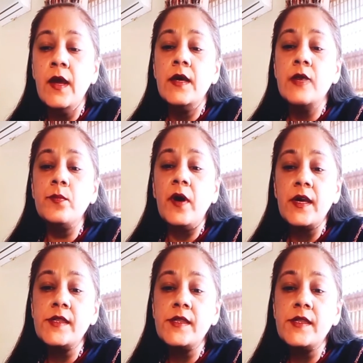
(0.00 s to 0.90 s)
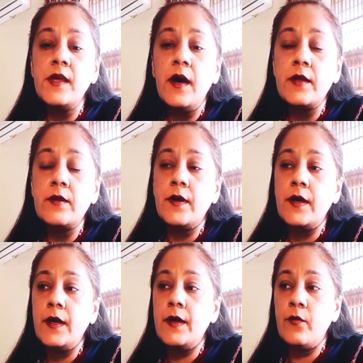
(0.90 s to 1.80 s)
So Pakistan
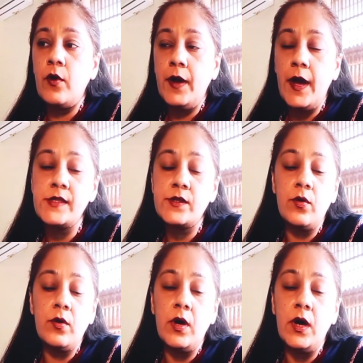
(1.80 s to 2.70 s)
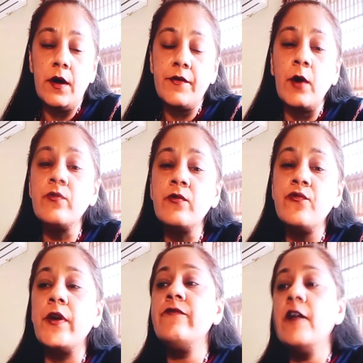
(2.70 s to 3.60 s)
has around
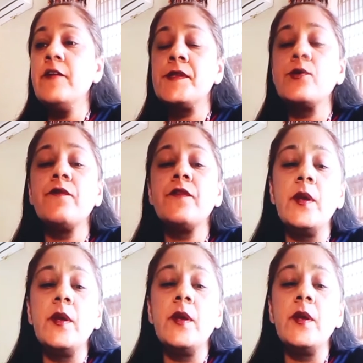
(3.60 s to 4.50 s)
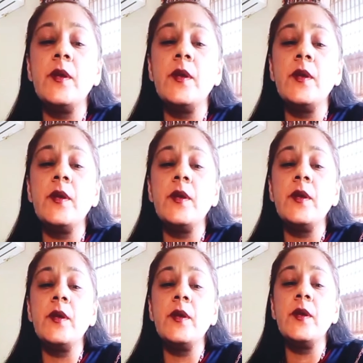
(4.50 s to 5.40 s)
45% of the people living in slums,
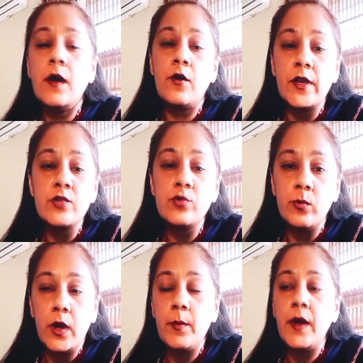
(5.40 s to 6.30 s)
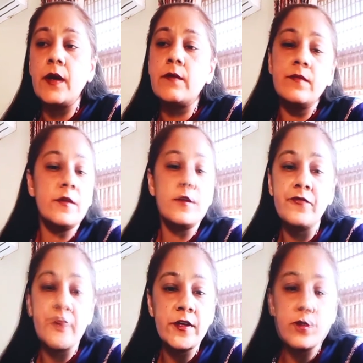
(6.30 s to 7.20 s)
according to the World Bank.
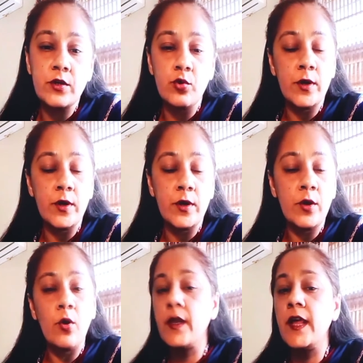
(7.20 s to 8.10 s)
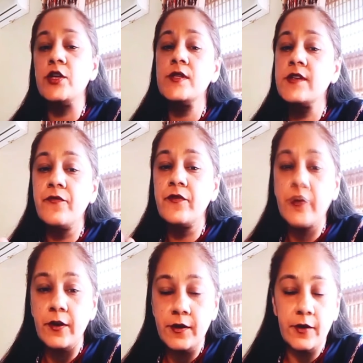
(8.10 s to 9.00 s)
Different donor organizations will
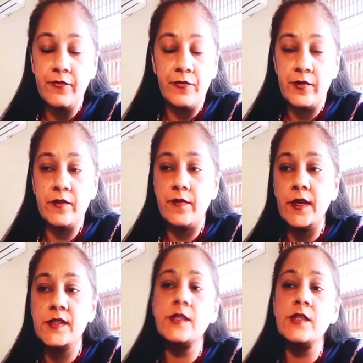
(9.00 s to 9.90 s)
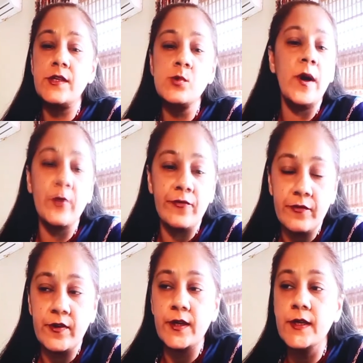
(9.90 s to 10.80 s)
give different figures. This is just one of the
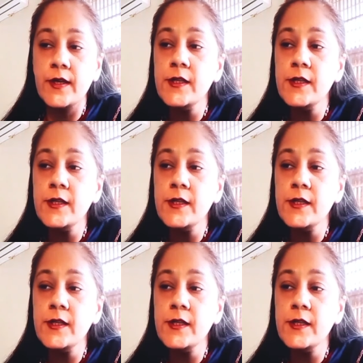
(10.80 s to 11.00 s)
figures.